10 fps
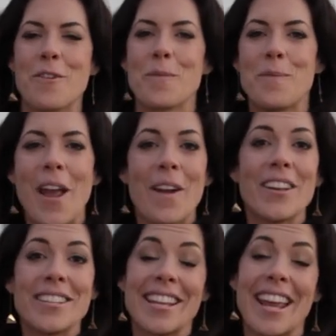for
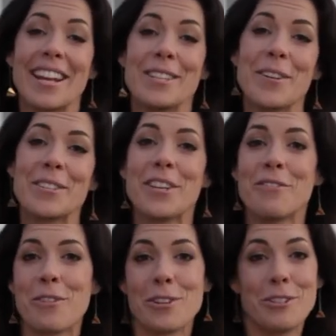Paris and especially for its